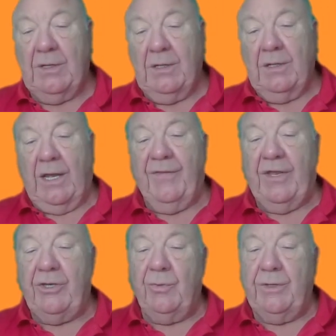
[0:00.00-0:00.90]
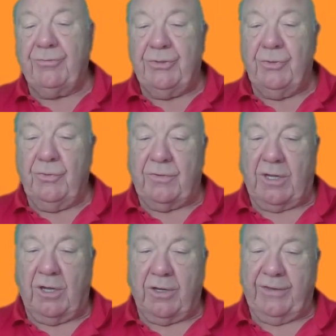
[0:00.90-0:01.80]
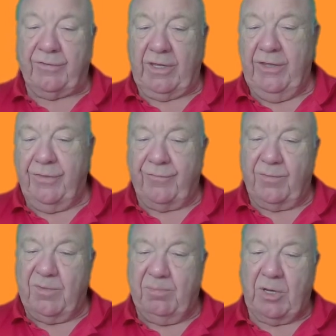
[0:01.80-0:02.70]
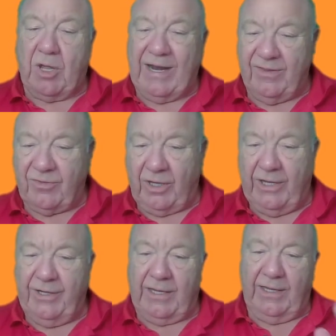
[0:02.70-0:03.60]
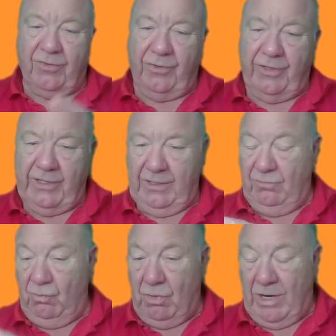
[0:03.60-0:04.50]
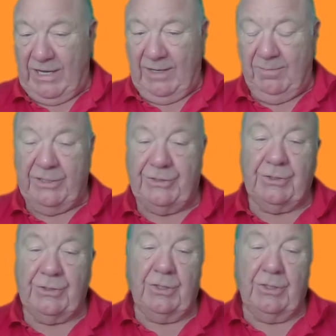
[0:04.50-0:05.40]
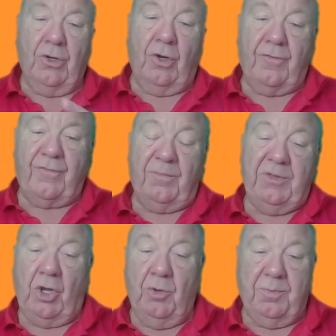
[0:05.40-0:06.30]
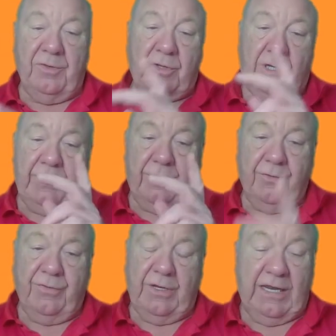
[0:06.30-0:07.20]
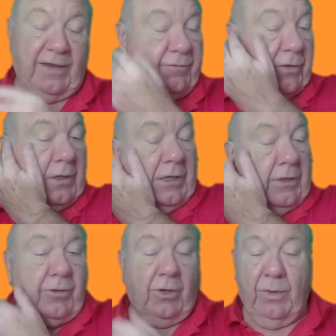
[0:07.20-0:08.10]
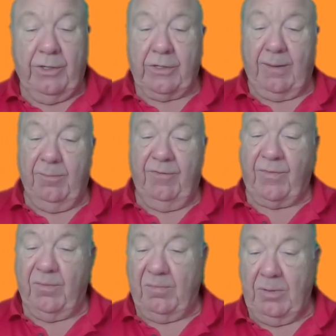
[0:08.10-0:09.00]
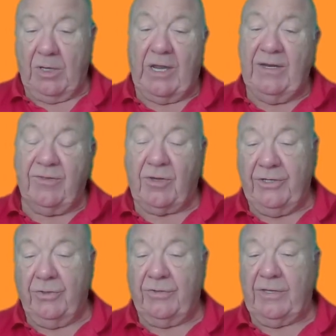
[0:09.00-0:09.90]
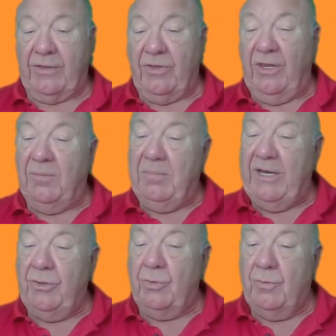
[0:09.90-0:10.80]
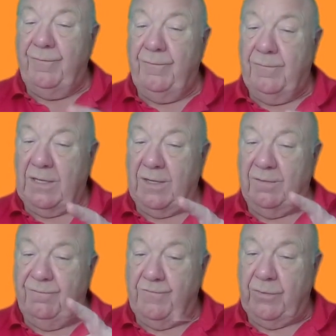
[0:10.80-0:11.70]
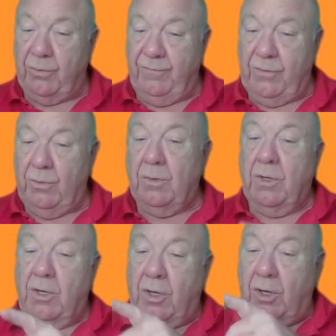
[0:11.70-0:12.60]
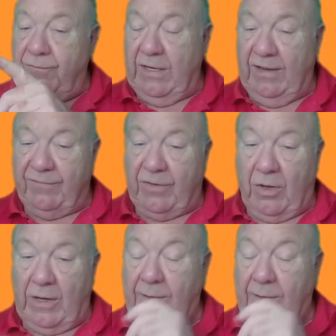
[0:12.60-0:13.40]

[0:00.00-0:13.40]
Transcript: And then you introduce targets, either from the blind side, as on the right image, or from the open side on the left. So when you're coming from the blind side, you're testing the medial uh, field of view of the left eye.